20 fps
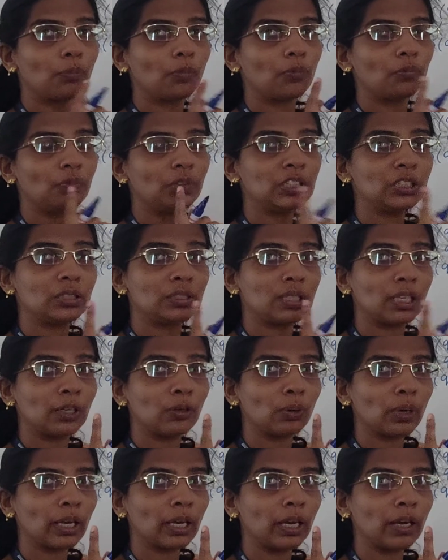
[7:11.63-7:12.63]
Which
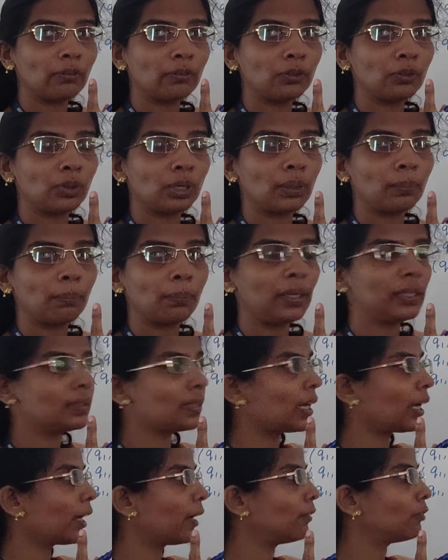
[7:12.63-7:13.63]
0 I have to replace?
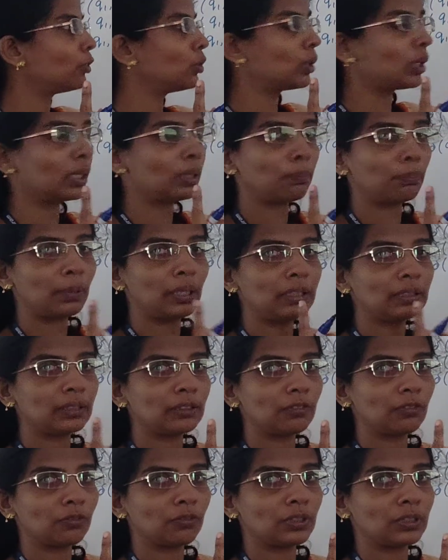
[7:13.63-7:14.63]
I have to replace
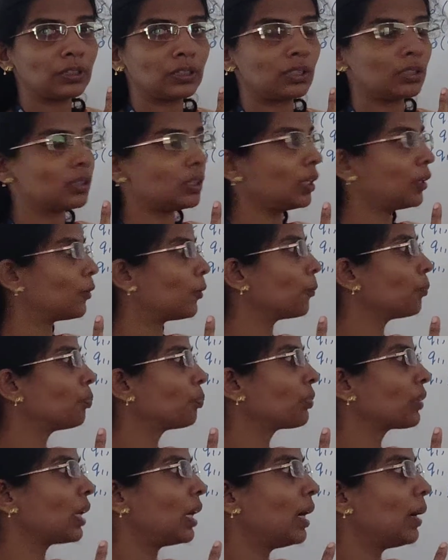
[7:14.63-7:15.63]
the first 0.
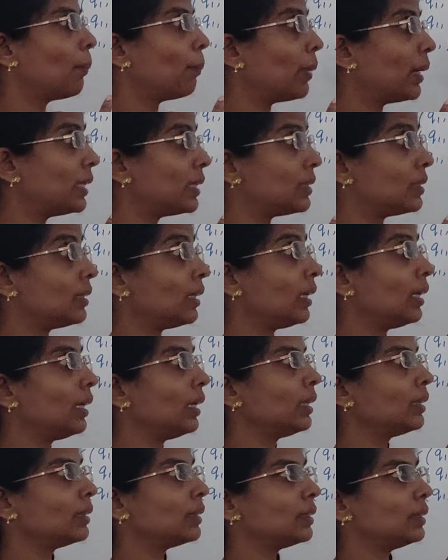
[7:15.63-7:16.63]
By
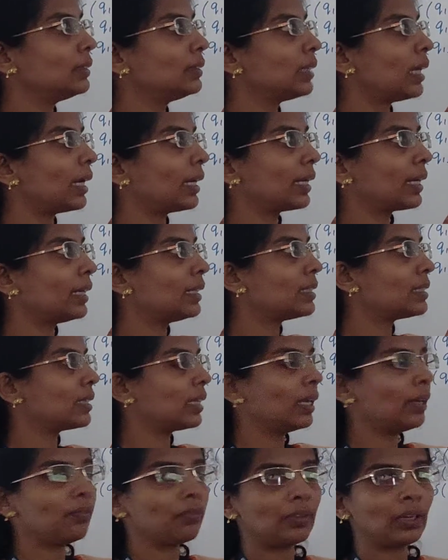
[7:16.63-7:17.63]
seeing this, I can
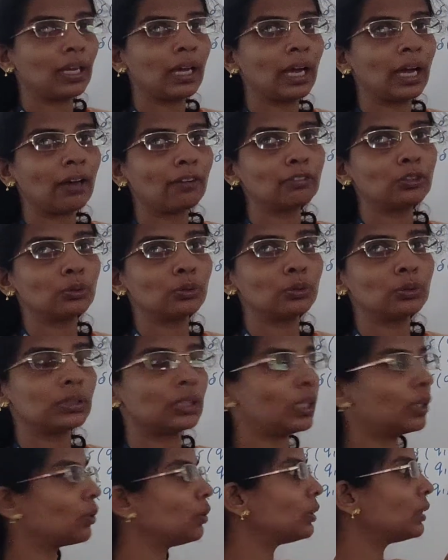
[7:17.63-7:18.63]
say we have 2
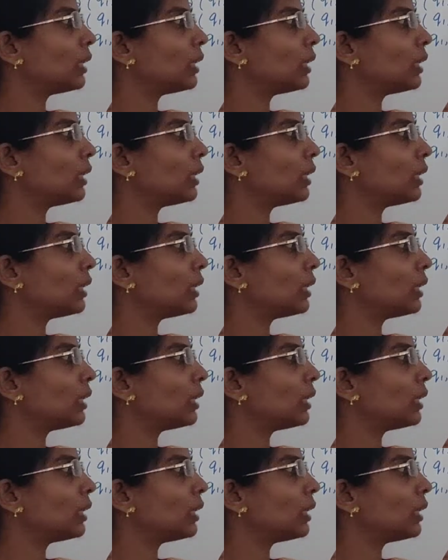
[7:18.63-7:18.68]
zeros